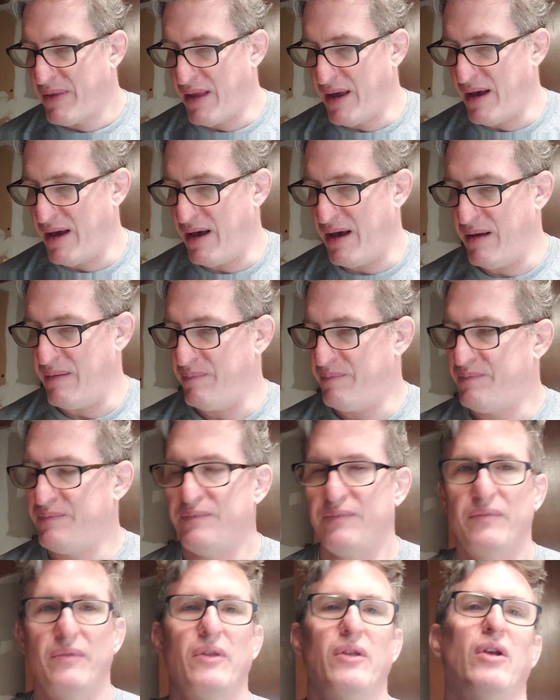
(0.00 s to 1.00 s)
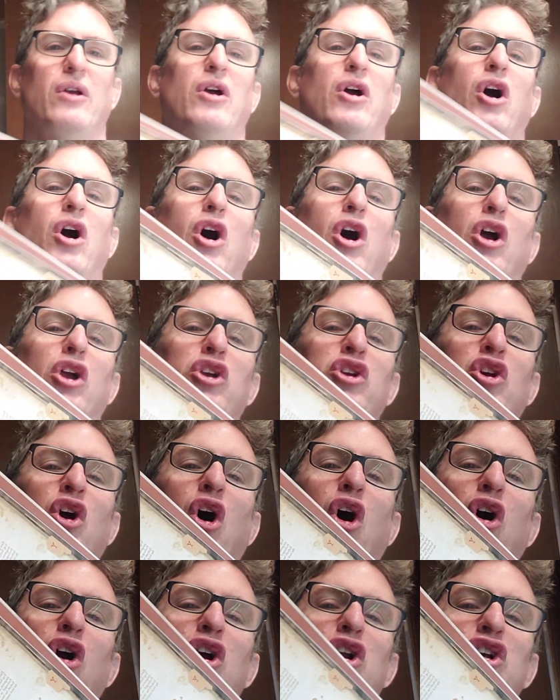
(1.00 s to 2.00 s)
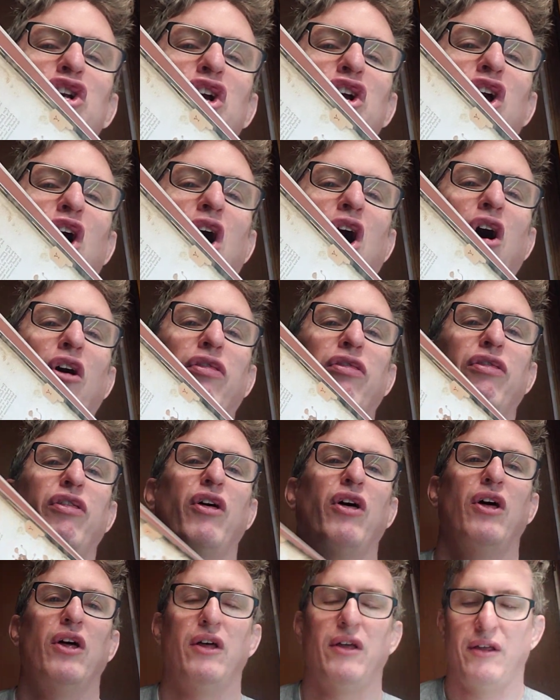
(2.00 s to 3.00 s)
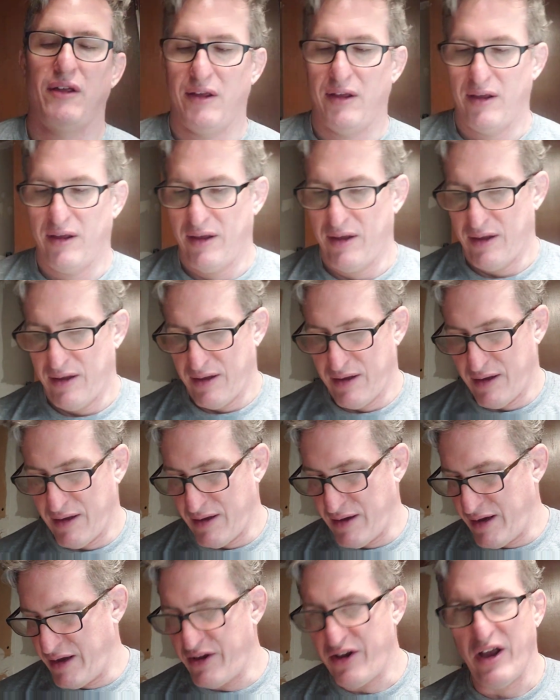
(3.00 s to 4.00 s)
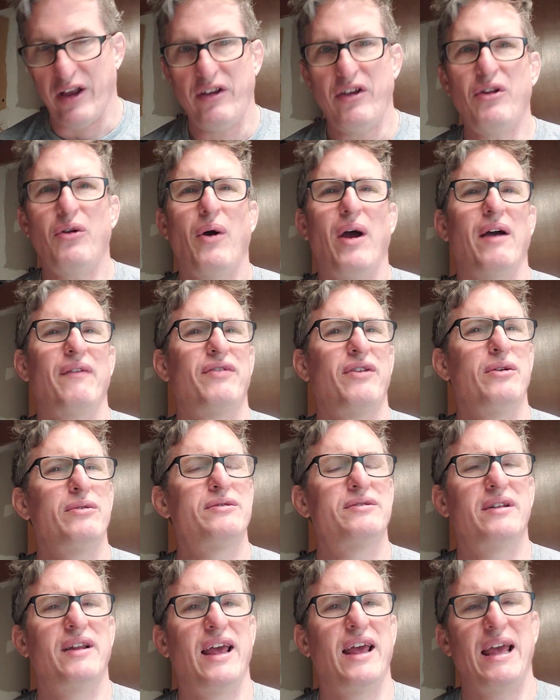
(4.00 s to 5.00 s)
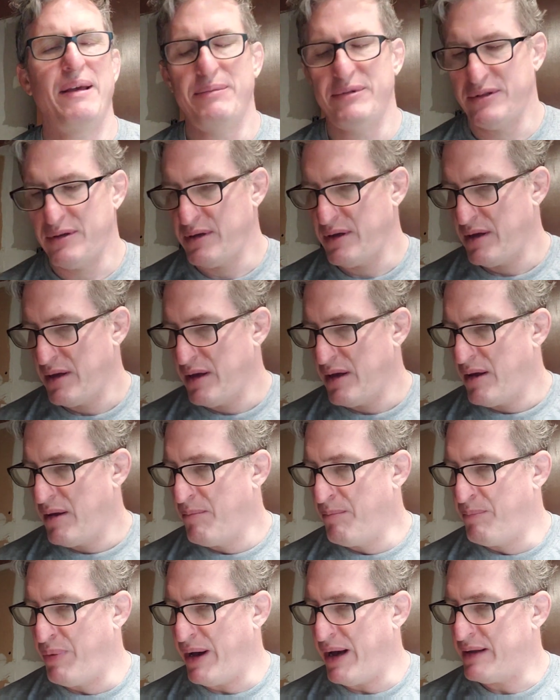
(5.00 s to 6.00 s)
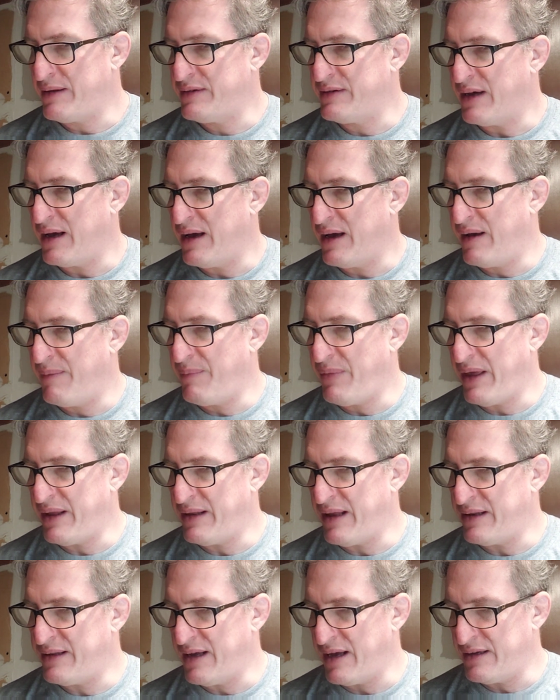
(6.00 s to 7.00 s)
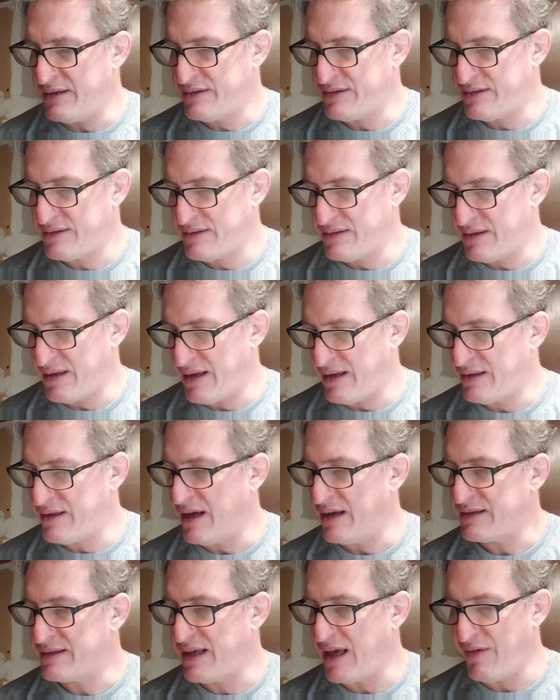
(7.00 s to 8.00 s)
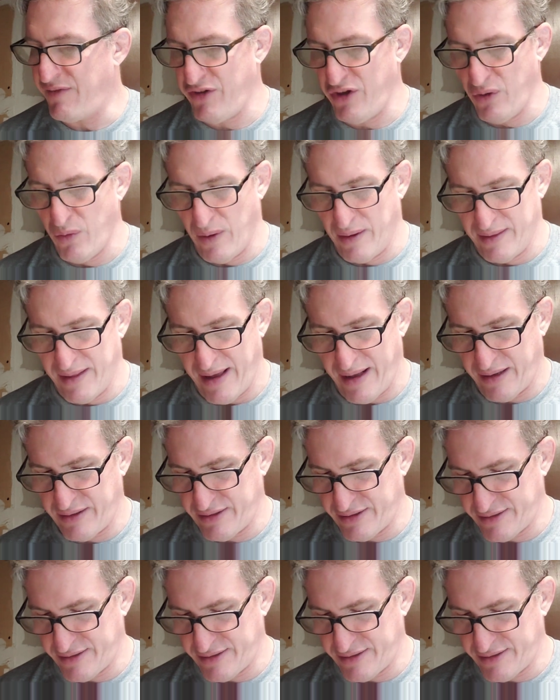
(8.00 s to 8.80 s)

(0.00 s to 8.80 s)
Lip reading: Yog Shoggoth, and you don't have to use the names, but it does give you a lot of